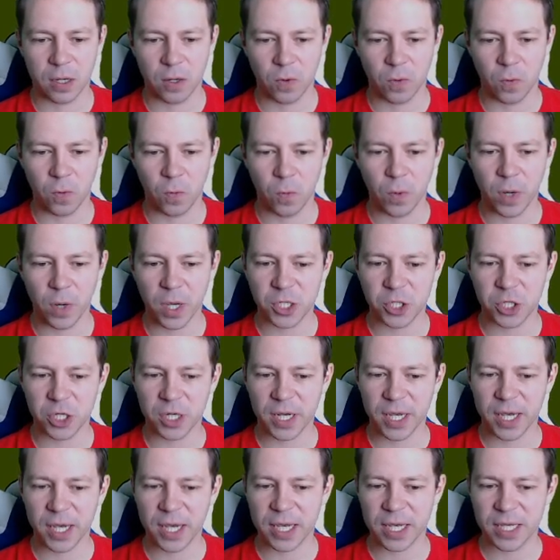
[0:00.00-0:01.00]
which
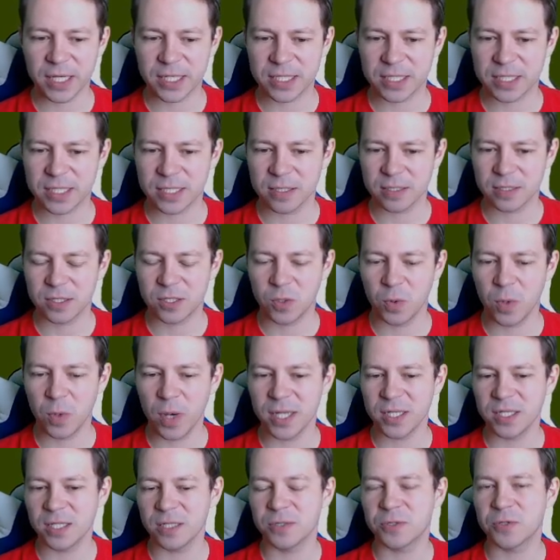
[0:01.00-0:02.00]
is
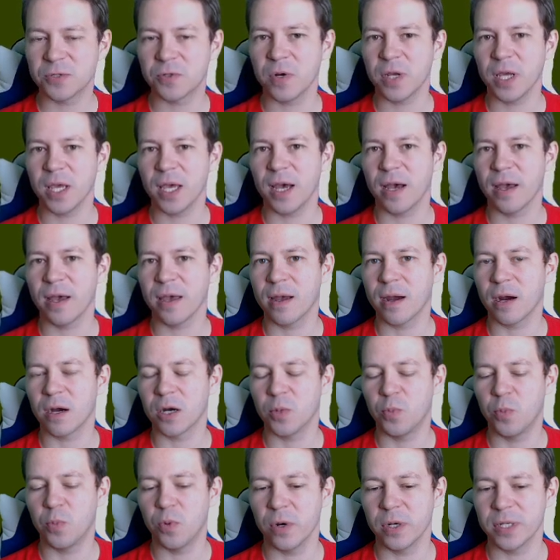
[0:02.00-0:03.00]
23 high
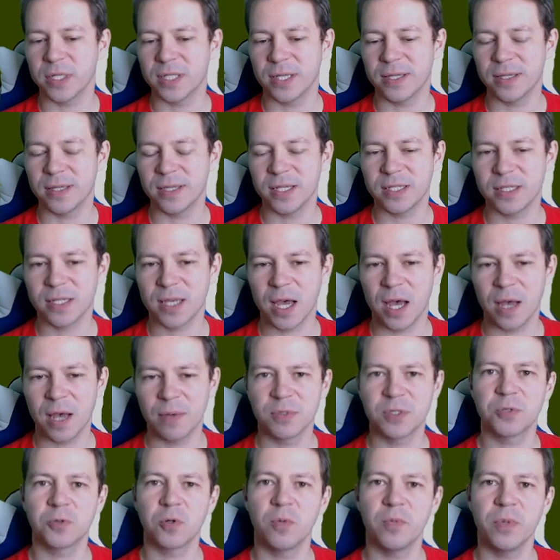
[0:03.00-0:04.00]
card points, and this
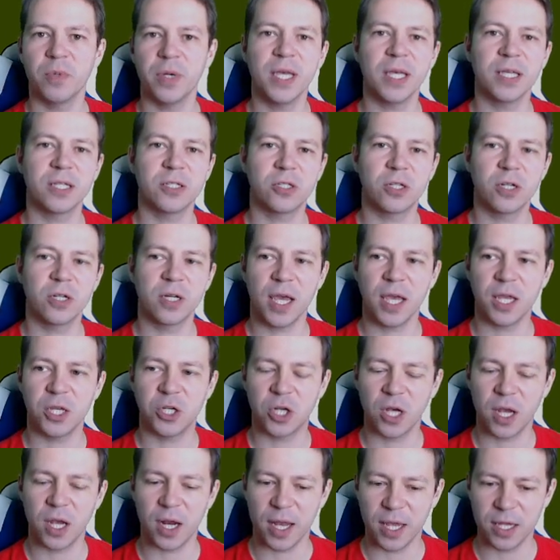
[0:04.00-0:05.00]
comes from a yesterday
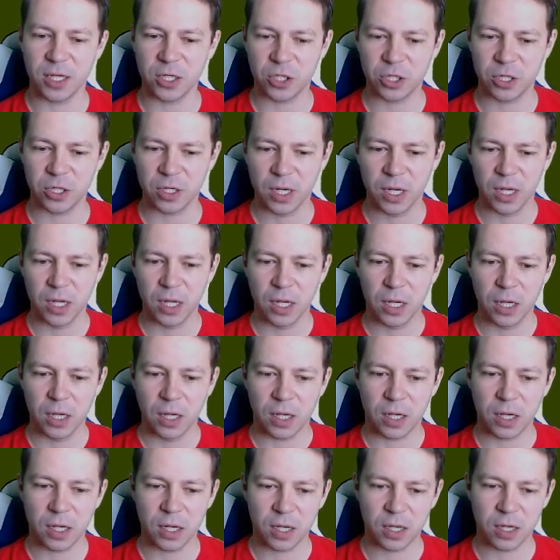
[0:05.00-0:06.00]
challenge.
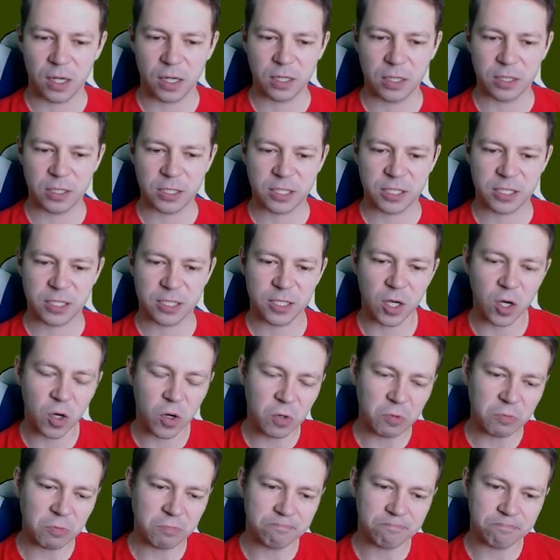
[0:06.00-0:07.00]

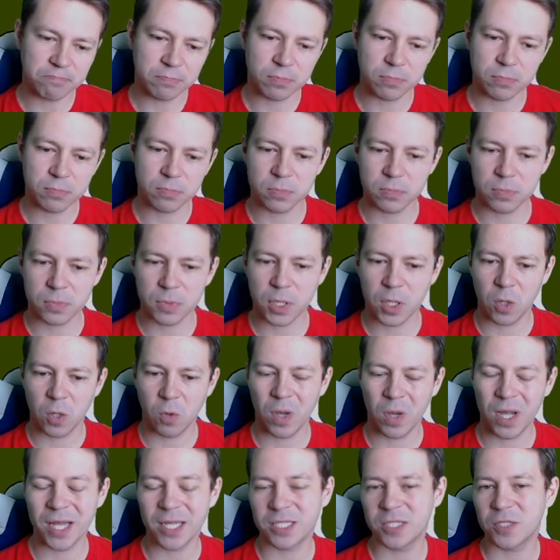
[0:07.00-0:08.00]
So,
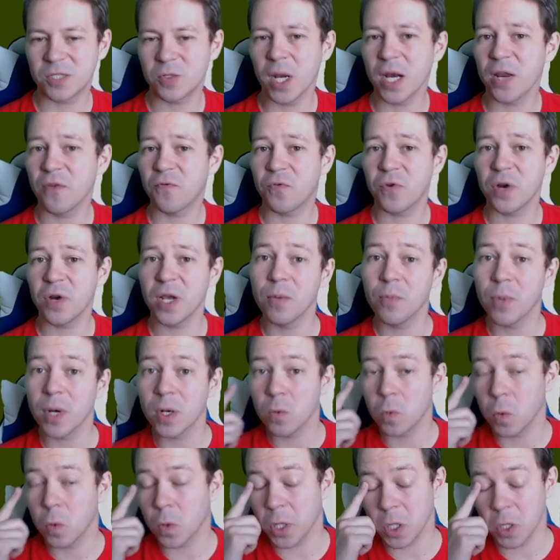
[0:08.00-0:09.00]
well, it's 23,
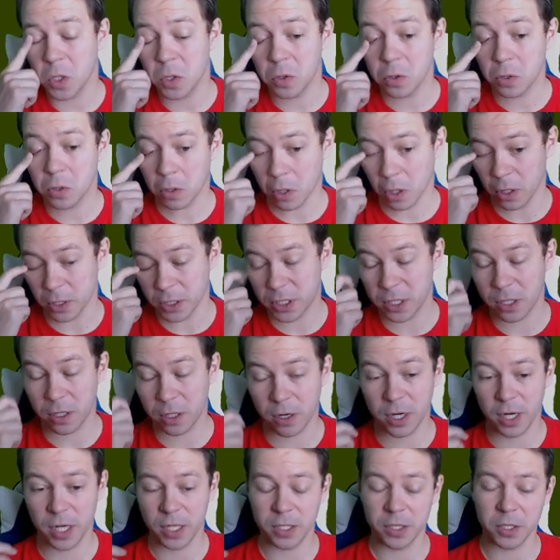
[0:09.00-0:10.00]
but would you
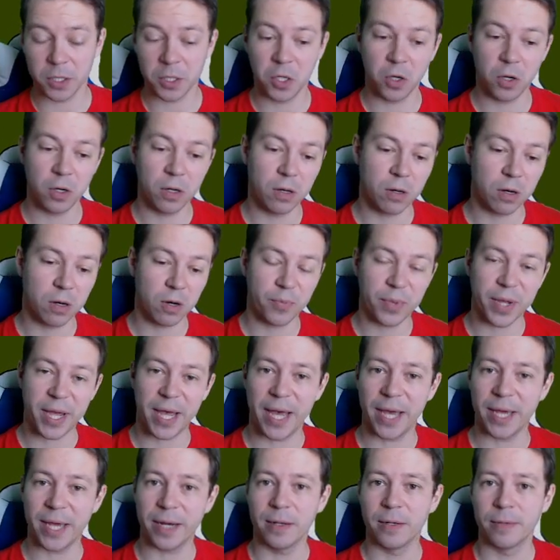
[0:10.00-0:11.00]
consider it good or
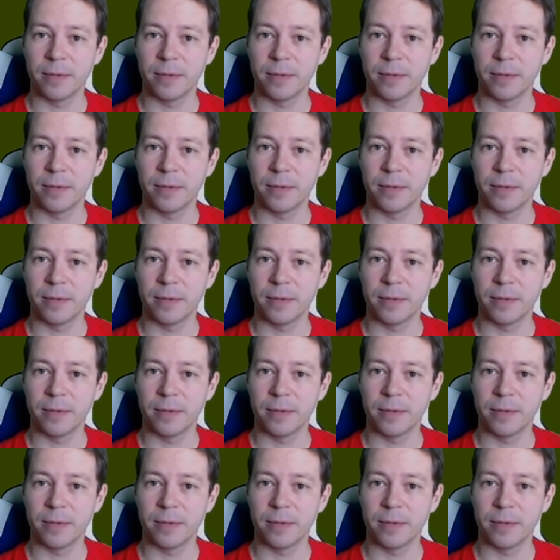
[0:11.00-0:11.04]
bad?